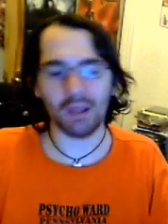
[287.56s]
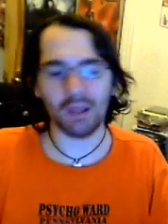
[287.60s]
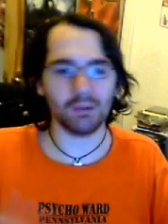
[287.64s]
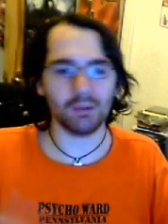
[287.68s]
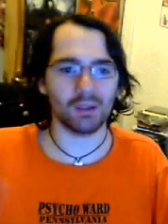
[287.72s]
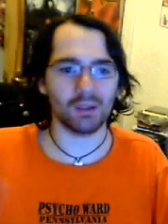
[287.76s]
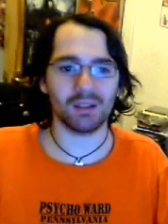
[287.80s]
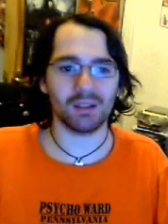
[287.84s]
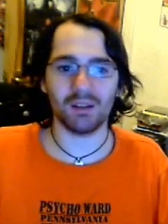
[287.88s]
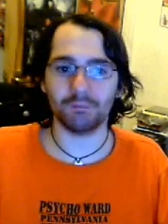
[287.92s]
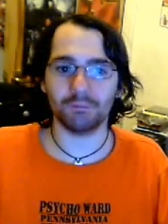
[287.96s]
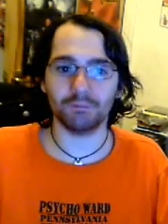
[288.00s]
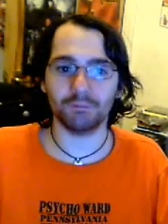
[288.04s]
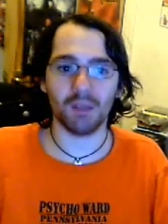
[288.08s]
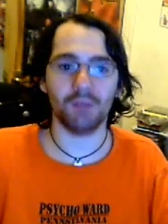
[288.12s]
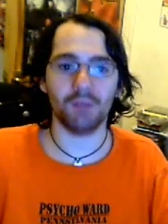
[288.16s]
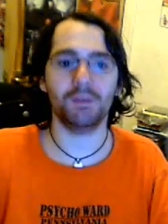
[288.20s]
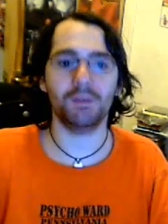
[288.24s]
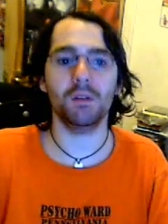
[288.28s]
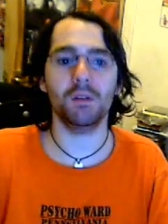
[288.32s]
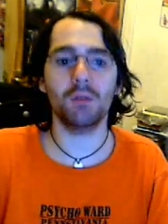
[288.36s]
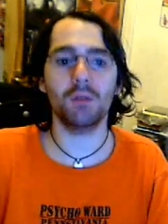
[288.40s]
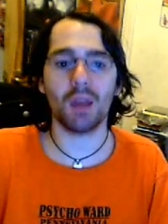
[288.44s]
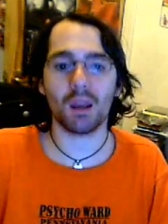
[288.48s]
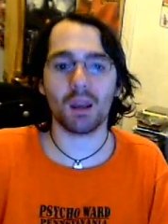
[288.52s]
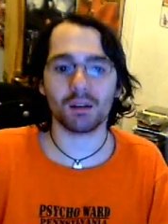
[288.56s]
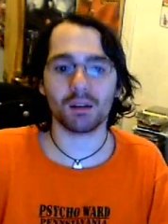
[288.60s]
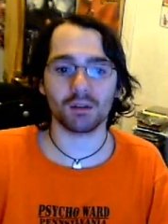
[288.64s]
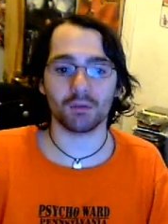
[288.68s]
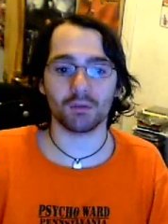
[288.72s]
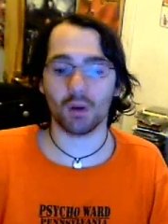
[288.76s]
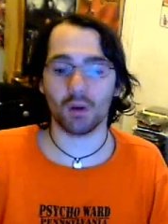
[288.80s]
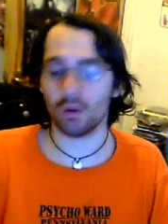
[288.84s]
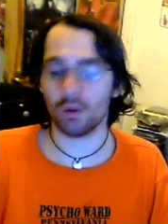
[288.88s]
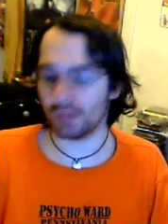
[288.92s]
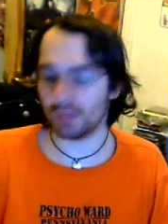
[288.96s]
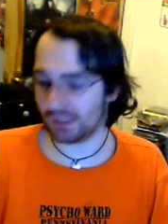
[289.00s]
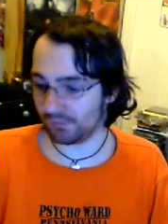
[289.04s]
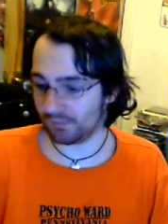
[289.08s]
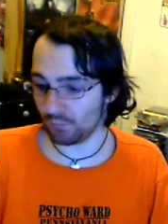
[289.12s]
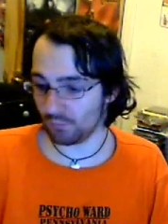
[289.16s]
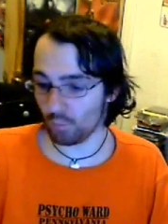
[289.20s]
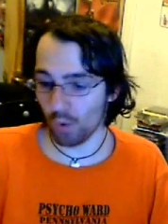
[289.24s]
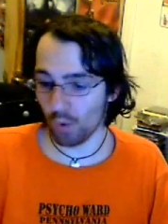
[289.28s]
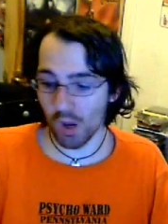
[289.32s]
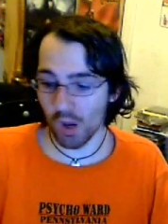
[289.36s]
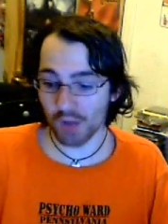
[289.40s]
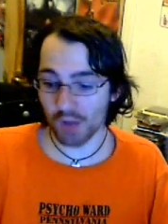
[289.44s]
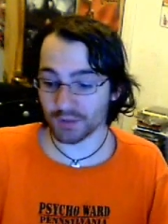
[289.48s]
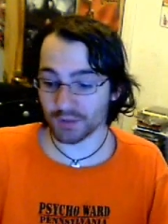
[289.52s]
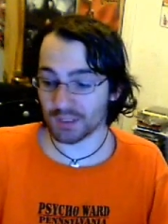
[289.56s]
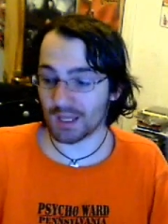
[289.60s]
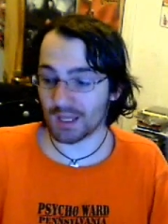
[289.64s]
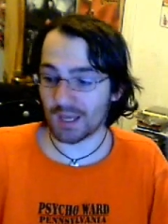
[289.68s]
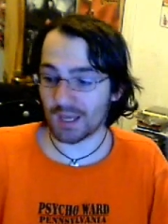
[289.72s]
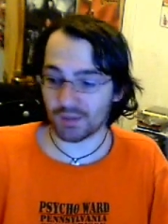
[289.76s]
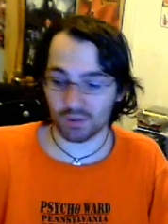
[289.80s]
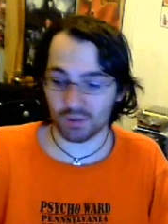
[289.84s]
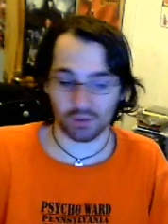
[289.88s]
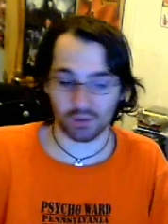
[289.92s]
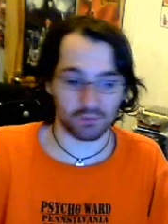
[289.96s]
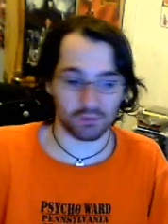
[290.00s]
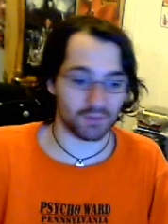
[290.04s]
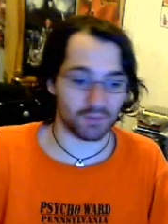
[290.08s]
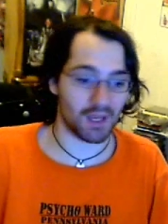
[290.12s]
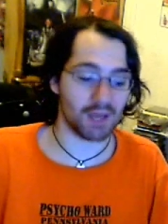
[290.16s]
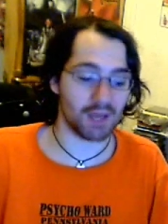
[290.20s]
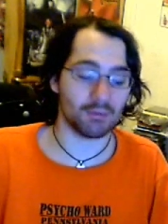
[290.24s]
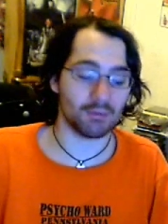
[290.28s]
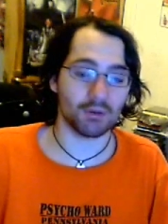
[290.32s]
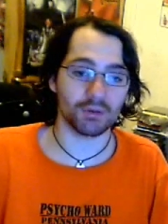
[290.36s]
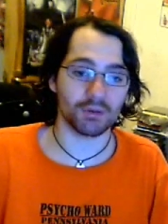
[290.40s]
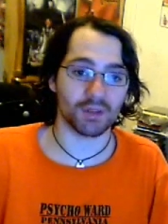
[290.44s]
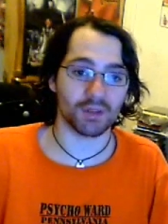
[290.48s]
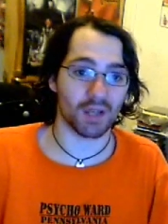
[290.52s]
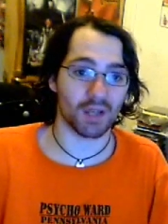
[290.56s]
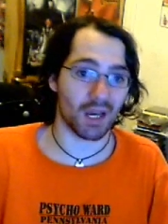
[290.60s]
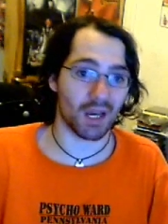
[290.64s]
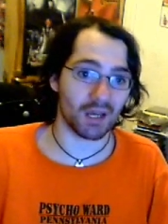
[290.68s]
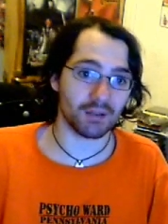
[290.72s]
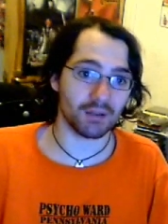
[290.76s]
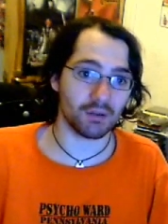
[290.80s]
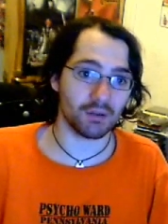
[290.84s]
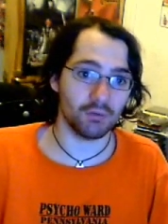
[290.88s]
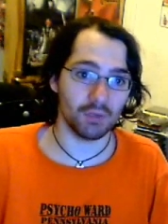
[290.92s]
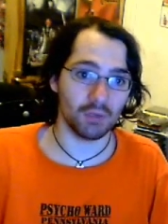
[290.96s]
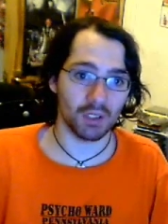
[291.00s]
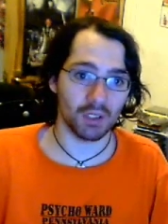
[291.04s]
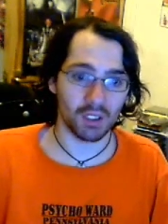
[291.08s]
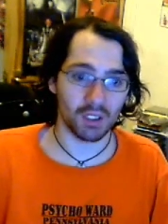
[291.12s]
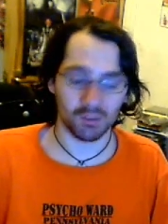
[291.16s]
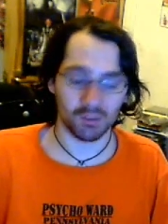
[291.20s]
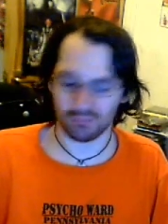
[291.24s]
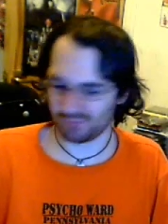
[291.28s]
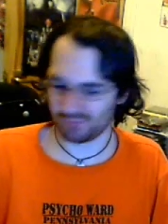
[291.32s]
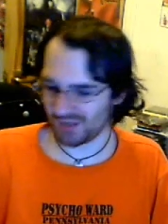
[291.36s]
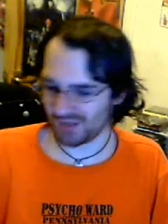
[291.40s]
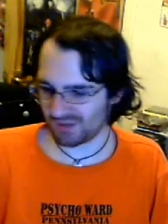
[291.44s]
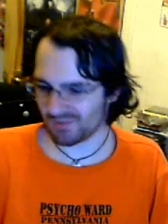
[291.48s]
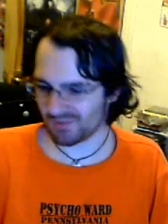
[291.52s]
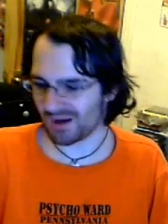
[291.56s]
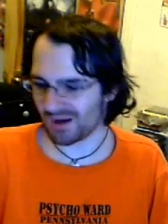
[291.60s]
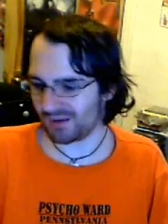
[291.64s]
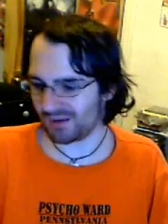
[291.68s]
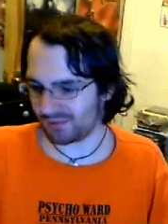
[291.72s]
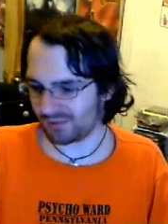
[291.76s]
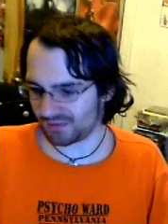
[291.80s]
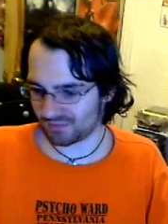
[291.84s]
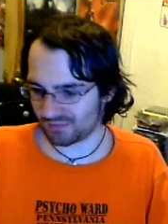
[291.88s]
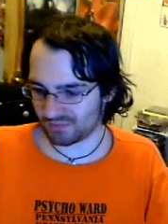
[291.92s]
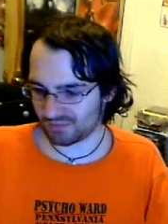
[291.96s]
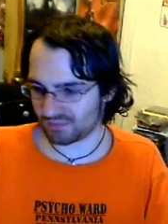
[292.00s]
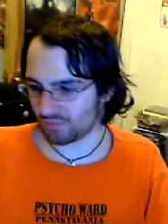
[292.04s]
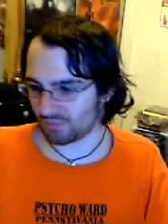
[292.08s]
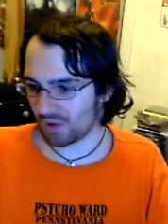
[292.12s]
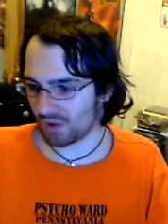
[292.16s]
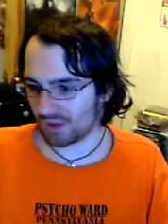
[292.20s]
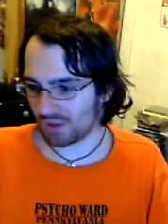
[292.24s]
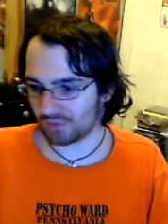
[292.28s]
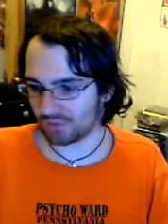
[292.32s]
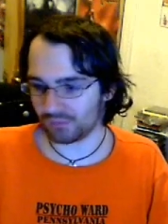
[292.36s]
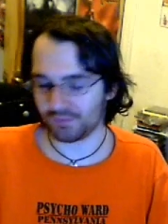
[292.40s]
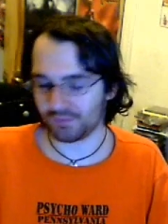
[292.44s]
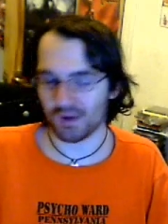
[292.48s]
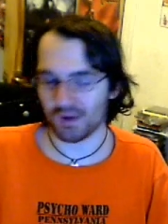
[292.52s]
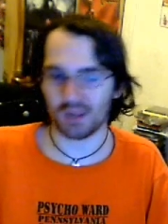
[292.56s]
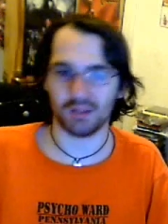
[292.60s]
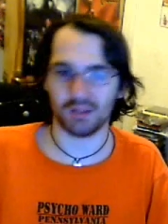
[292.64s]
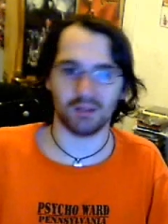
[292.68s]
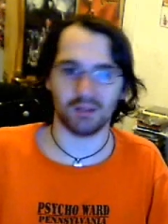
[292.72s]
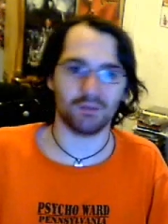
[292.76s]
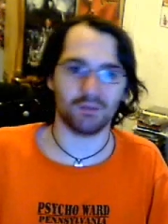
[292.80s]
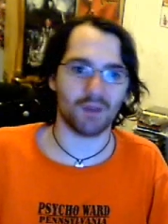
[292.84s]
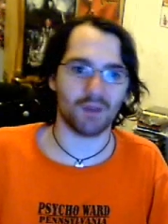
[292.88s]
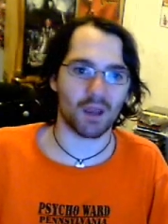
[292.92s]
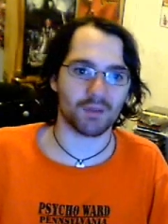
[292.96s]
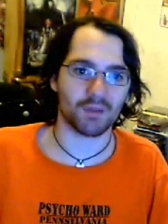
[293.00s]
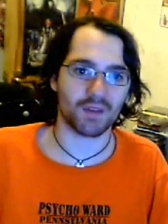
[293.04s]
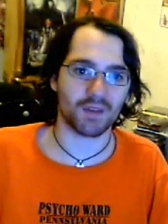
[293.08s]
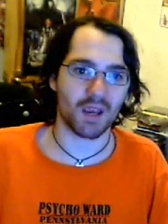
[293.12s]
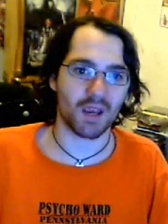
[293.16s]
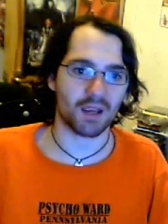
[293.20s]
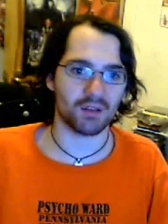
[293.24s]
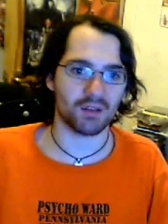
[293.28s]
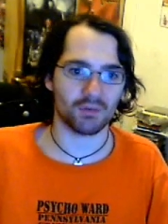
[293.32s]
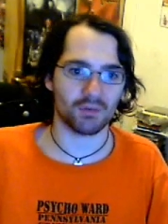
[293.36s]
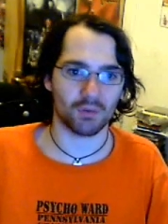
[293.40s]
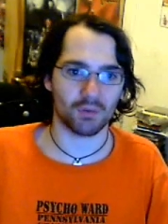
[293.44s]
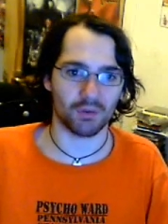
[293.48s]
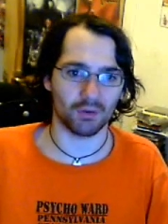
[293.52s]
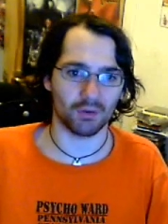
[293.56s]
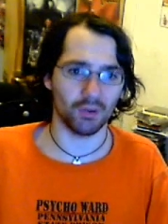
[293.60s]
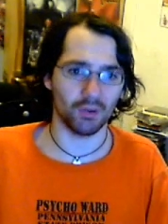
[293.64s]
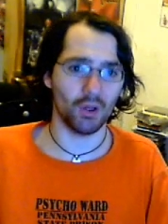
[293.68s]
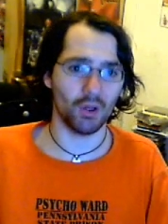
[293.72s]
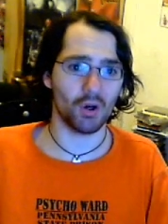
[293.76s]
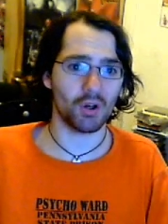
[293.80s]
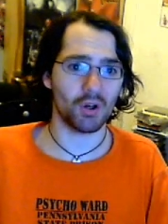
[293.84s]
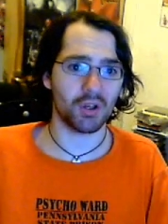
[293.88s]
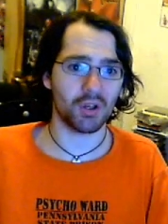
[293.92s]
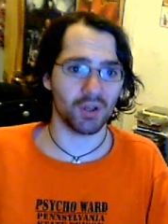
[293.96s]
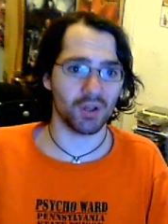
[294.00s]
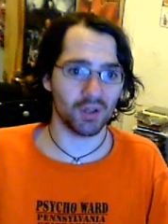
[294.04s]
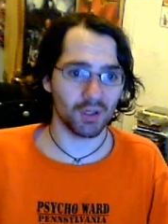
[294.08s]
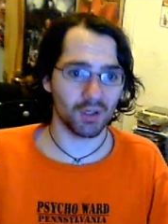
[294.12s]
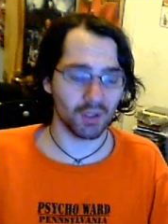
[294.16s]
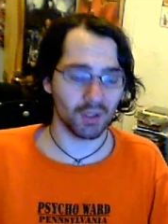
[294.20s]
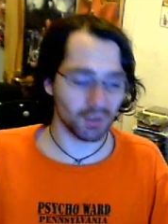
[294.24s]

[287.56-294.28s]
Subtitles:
Anyway, if you guys have got an even worse collection of cables than I do, and bear in mind this is just what I could find in 5 seconds with a look,